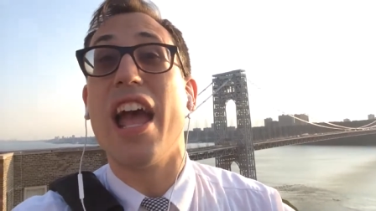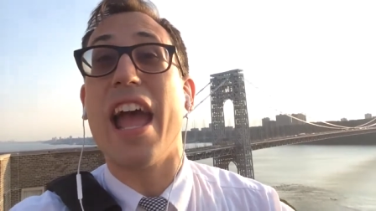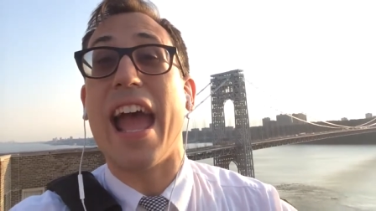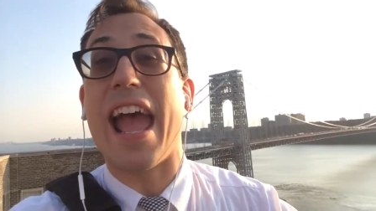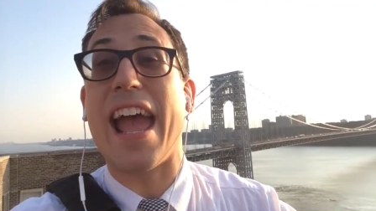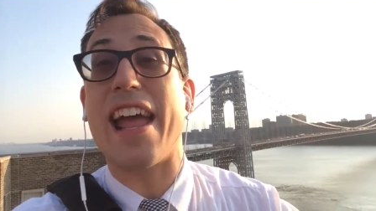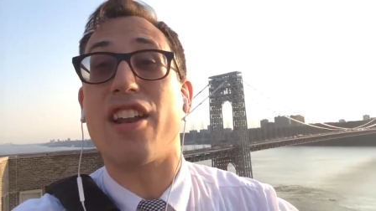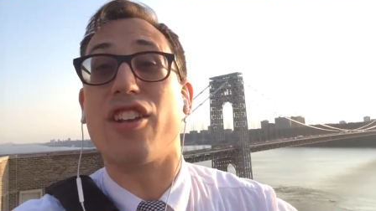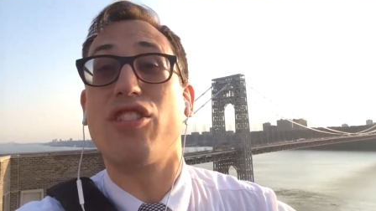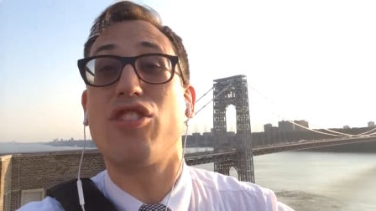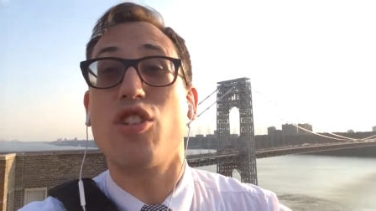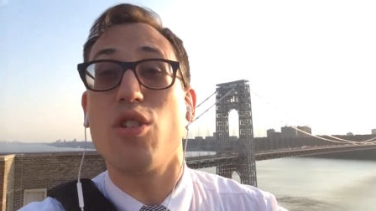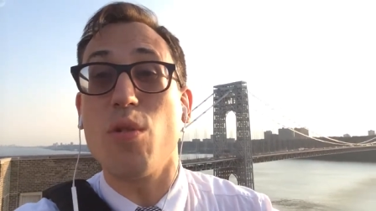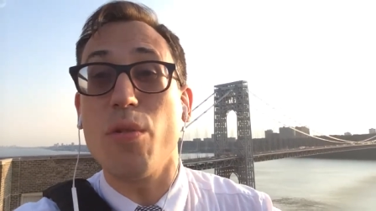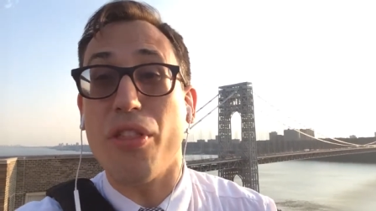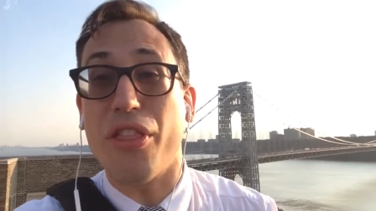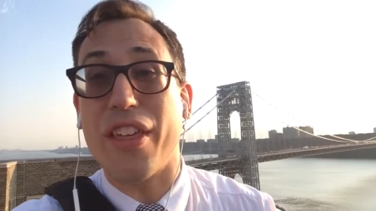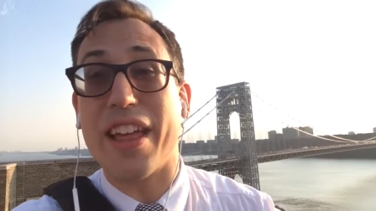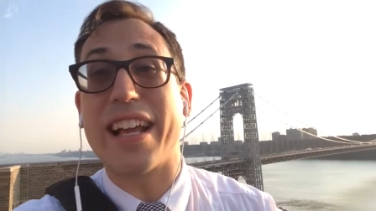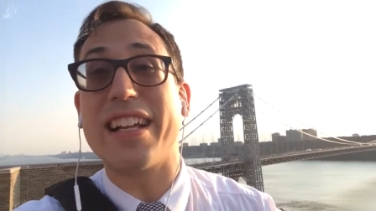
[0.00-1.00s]
and
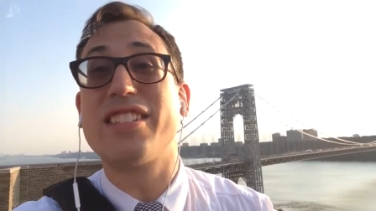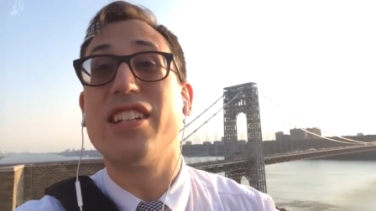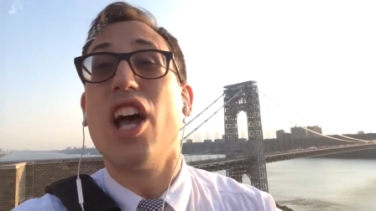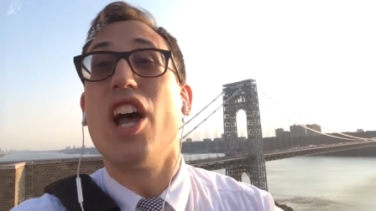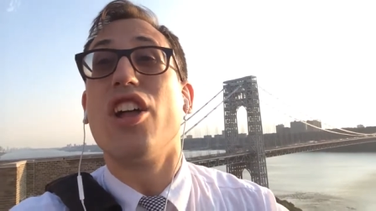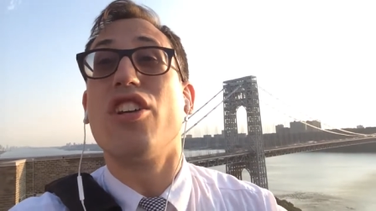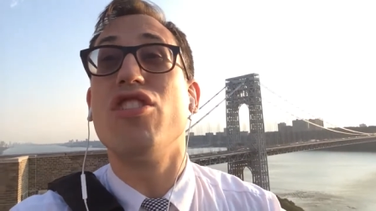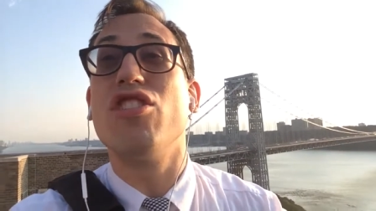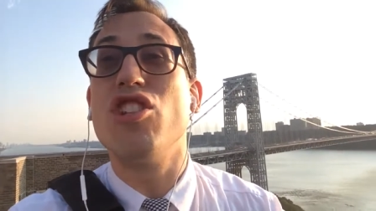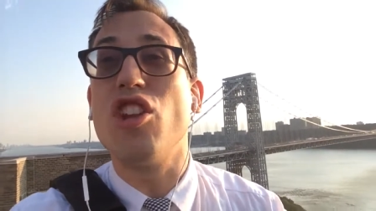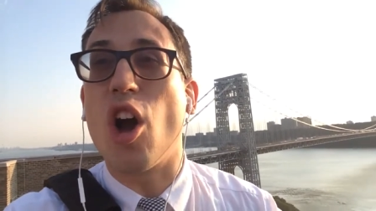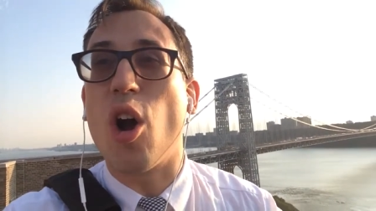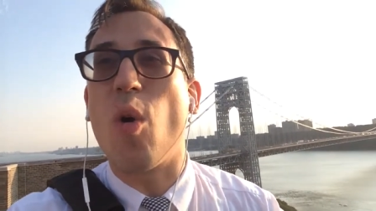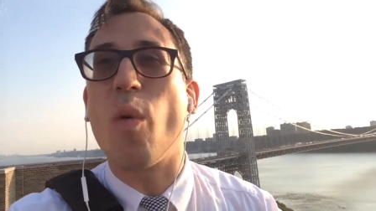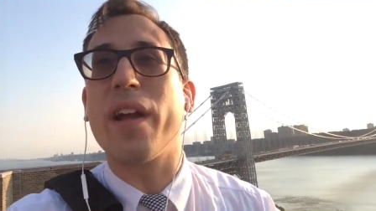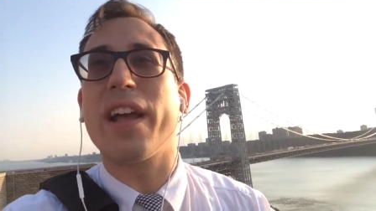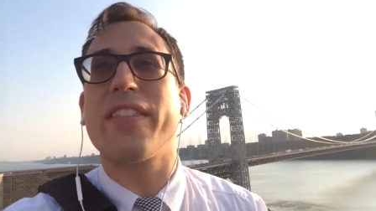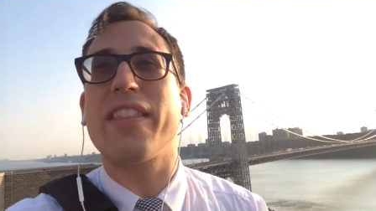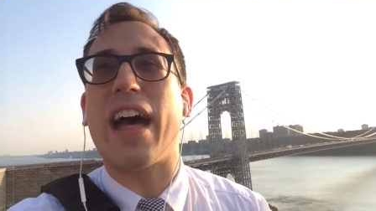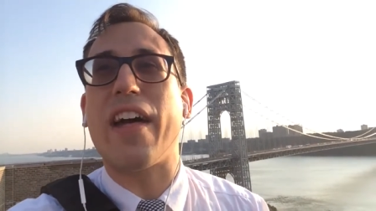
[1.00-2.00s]
do things
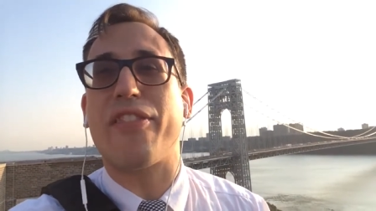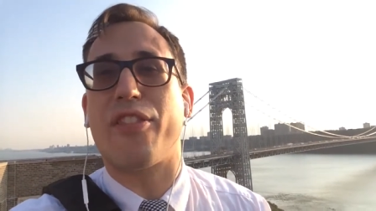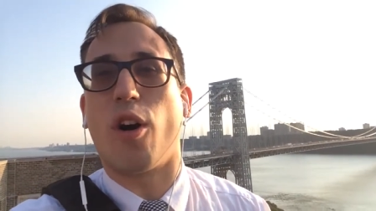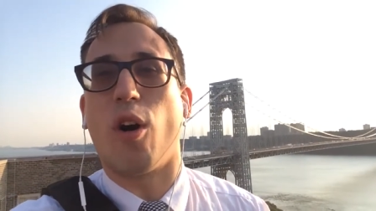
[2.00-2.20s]
knowing that